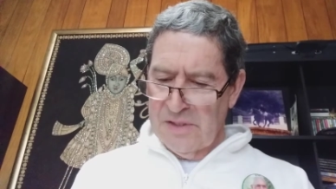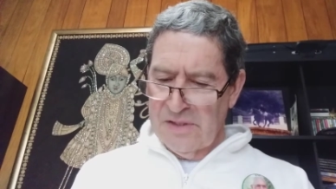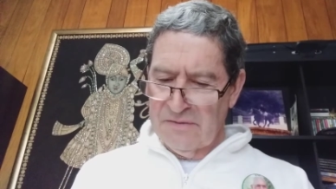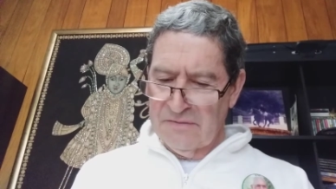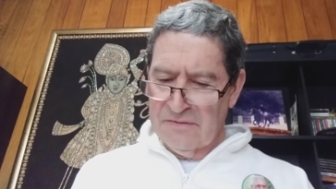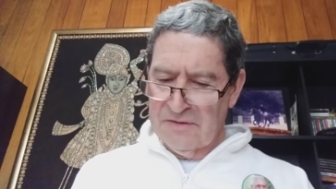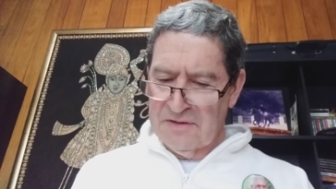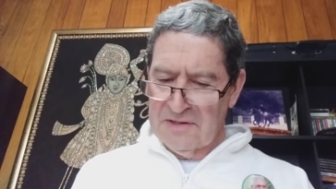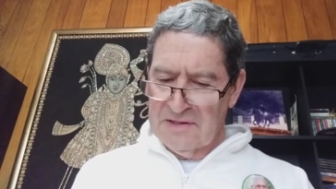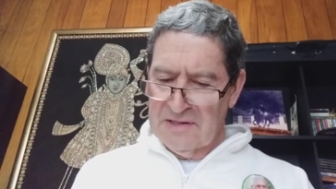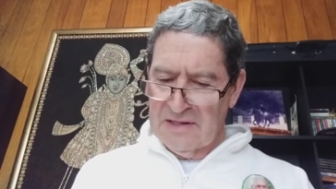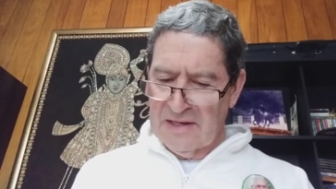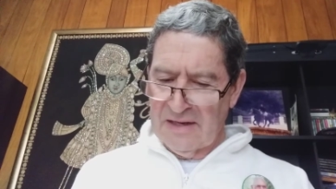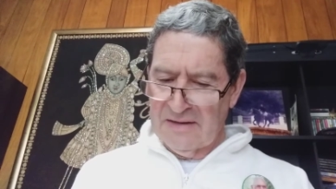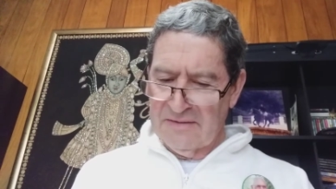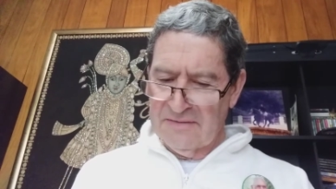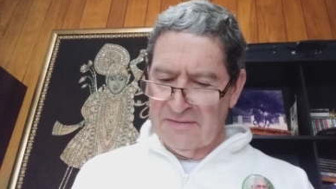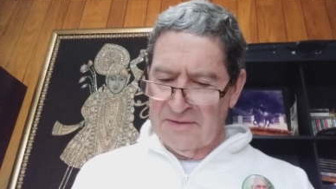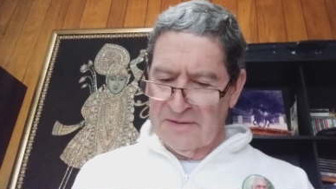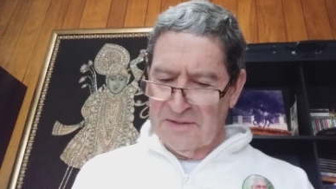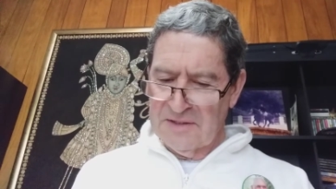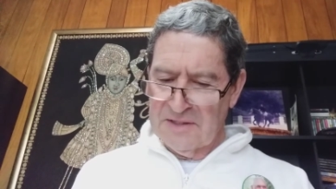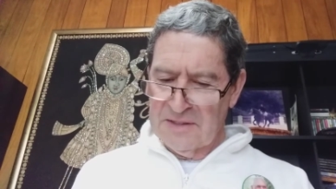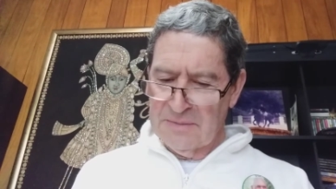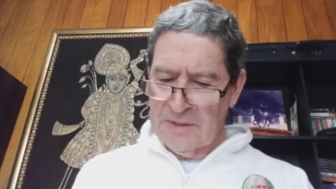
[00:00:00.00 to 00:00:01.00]
of and
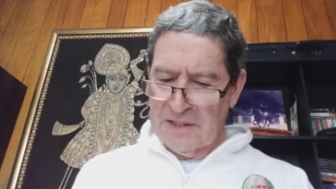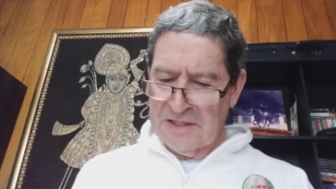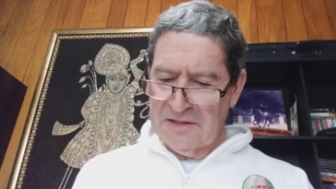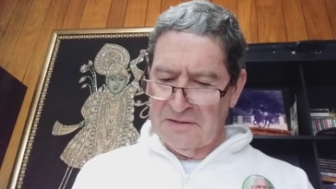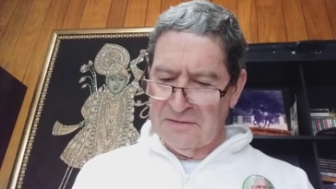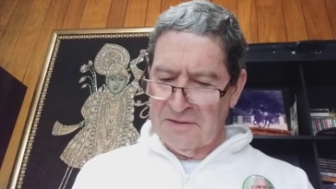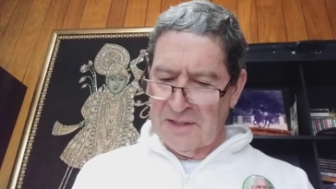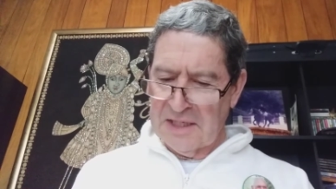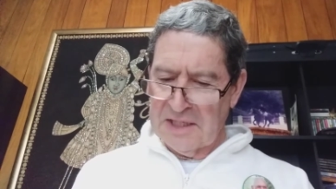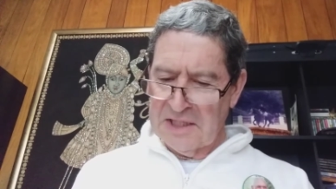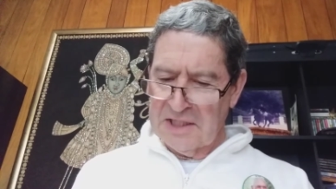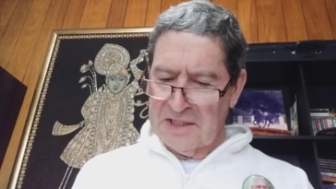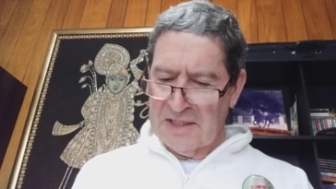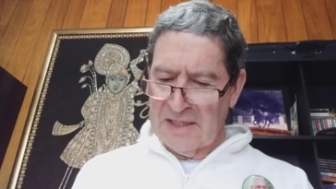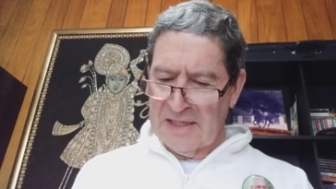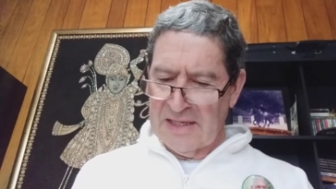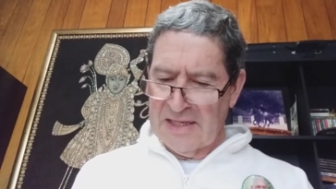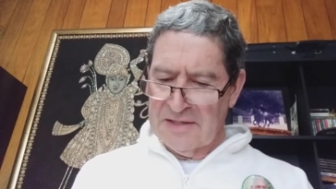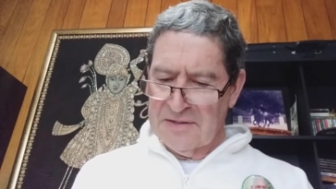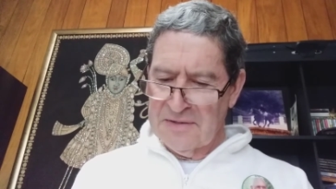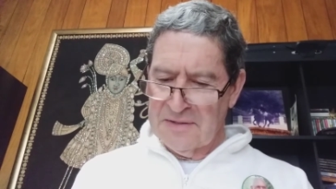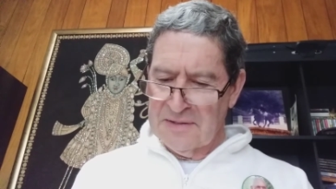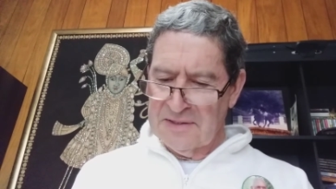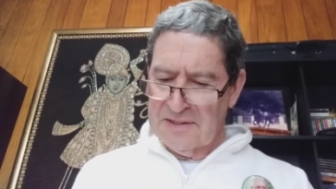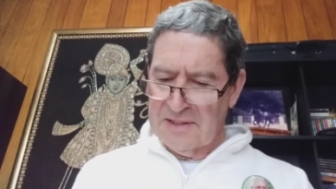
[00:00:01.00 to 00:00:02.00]
Srimati Radhika
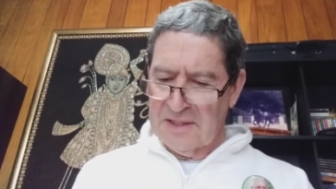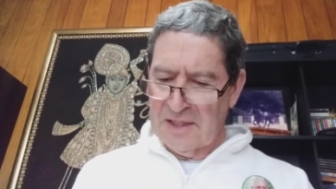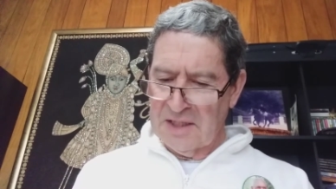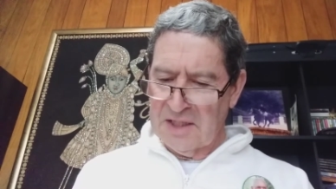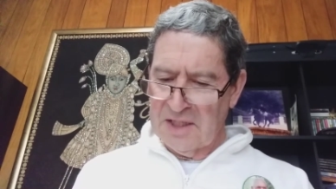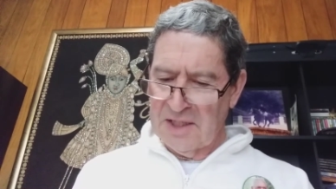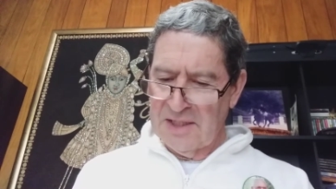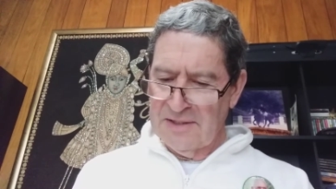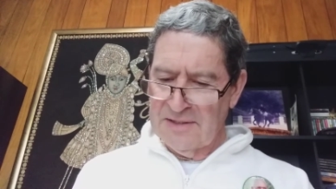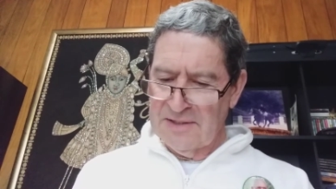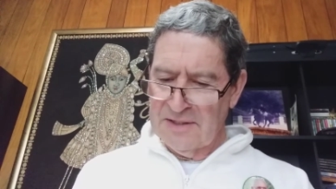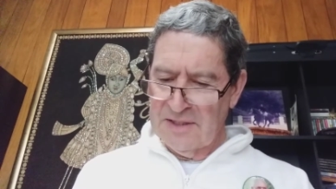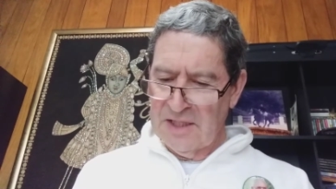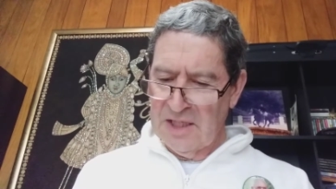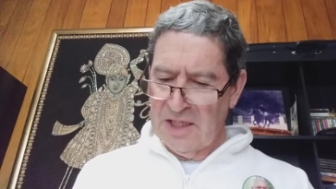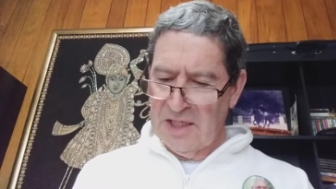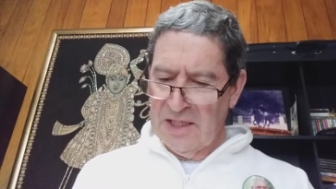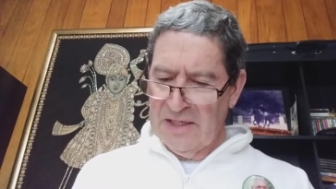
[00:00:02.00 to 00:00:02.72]
and her Sakis